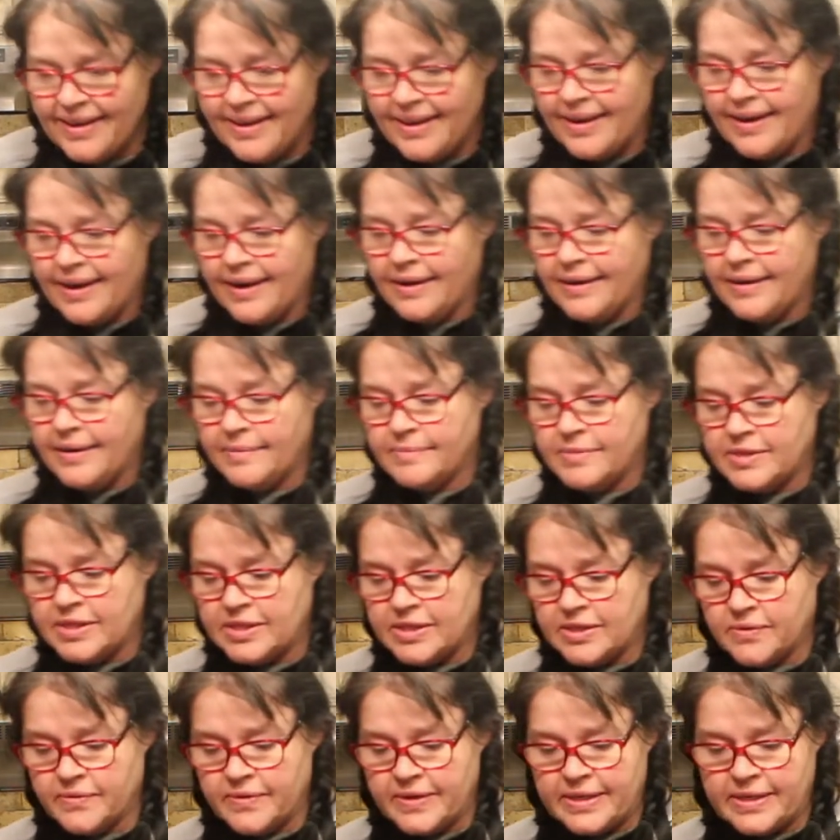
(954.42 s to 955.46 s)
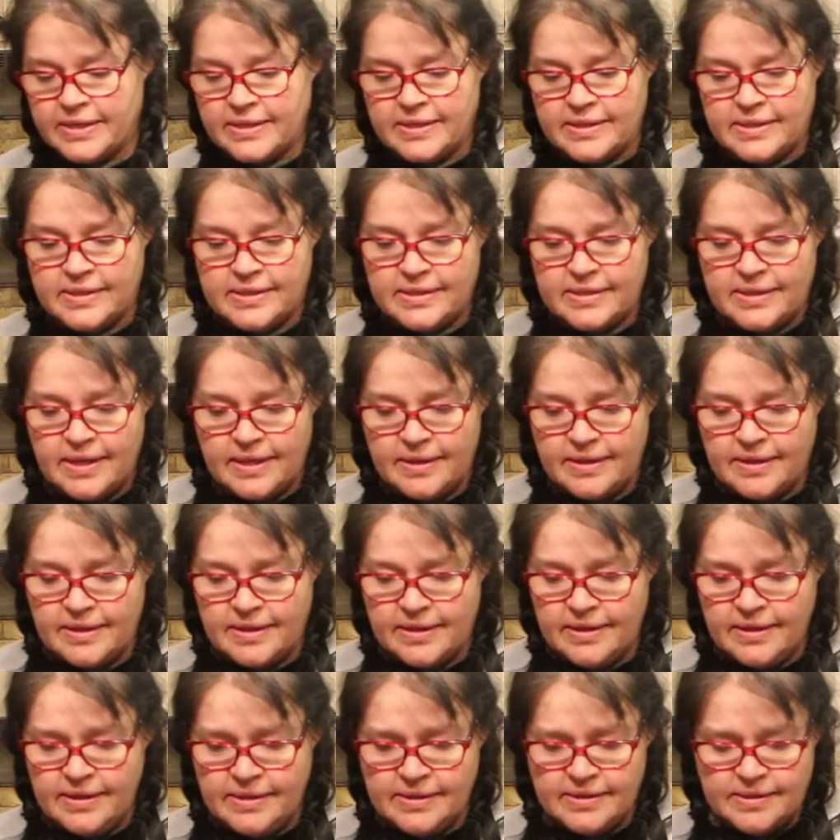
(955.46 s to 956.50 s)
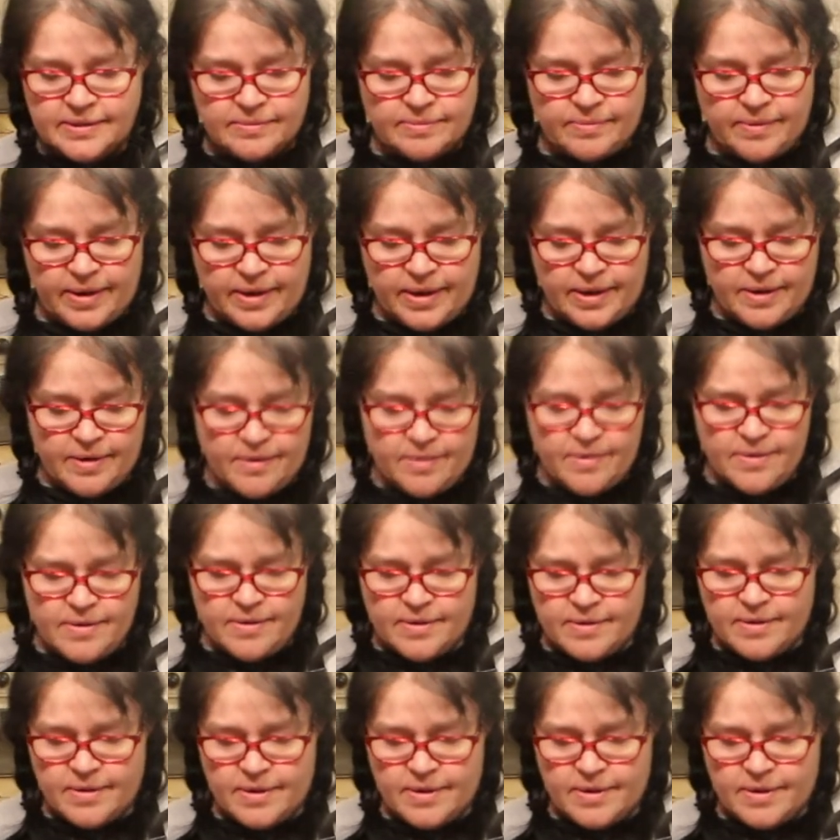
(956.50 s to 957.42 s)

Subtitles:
And I am just going to set this right here.